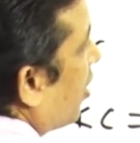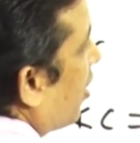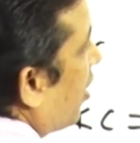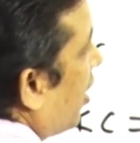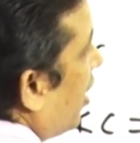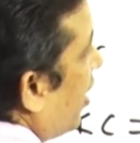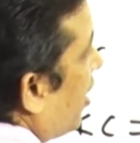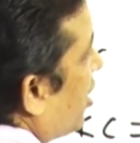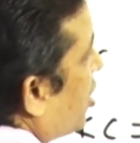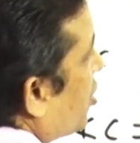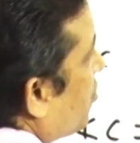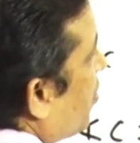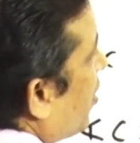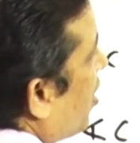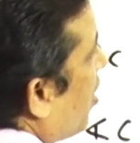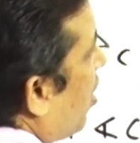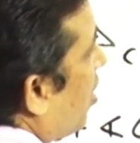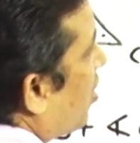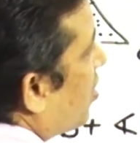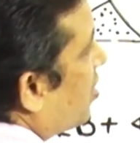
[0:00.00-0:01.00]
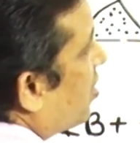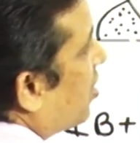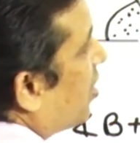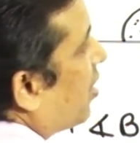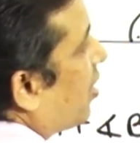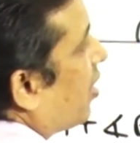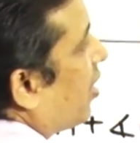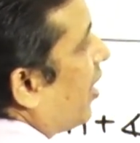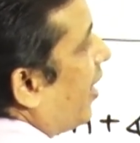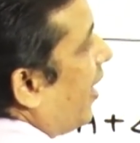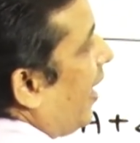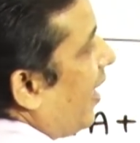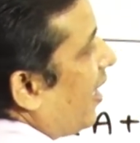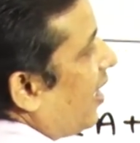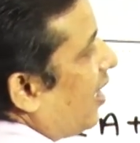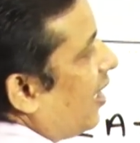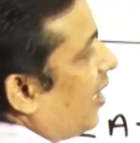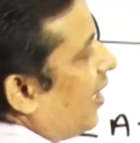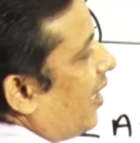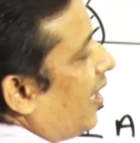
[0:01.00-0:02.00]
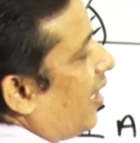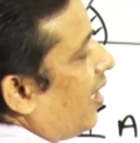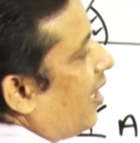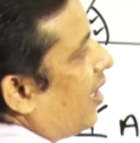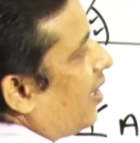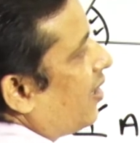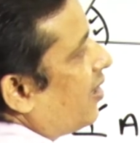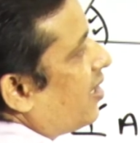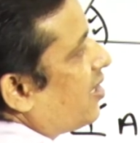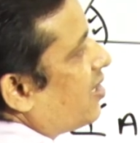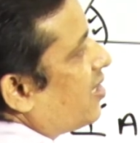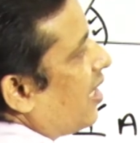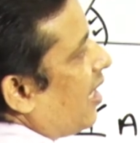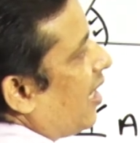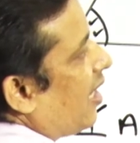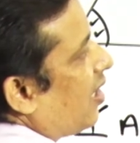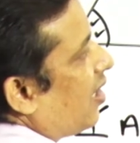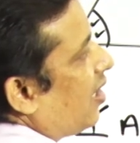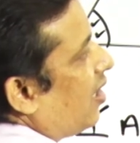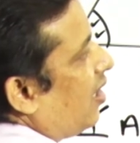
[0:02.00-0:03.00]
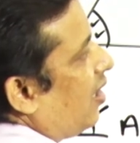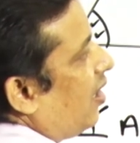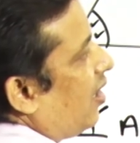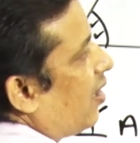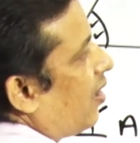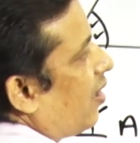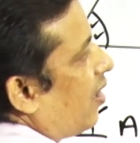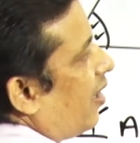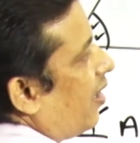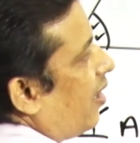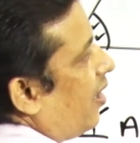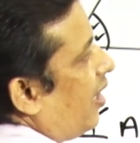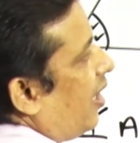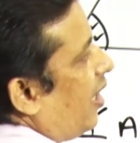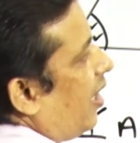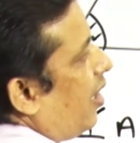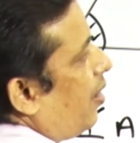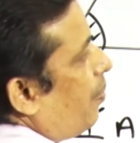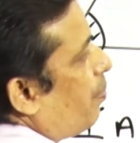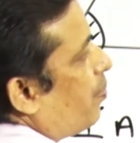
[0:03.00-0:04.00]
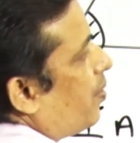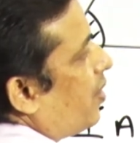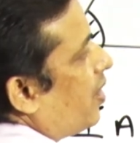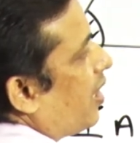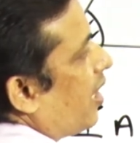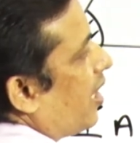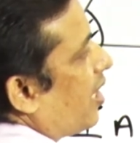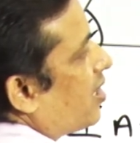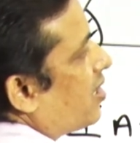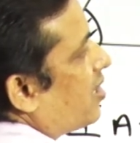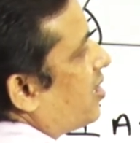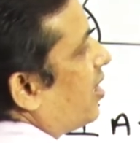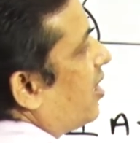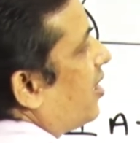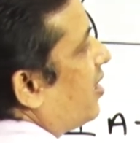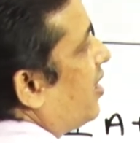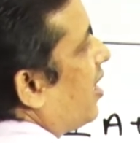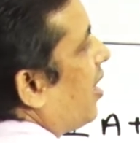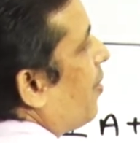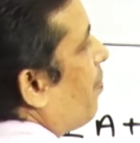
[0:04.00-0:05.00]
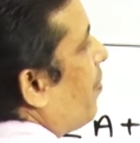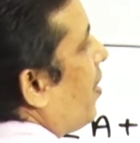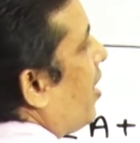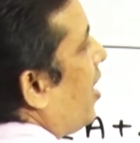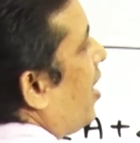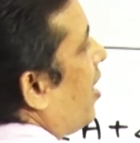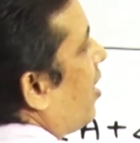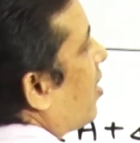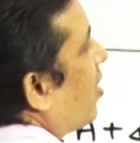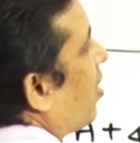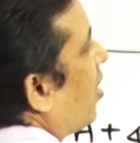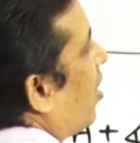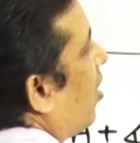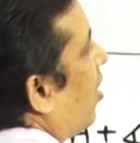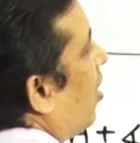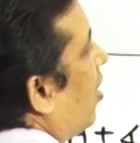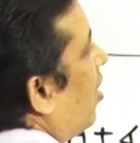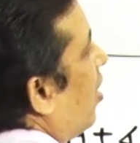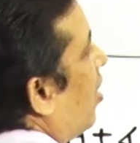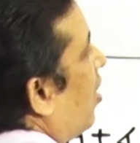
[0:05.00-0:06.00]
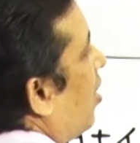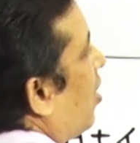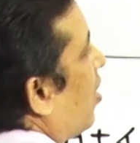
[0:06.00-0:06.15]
It is because angle A, this angle A, B and C, they make a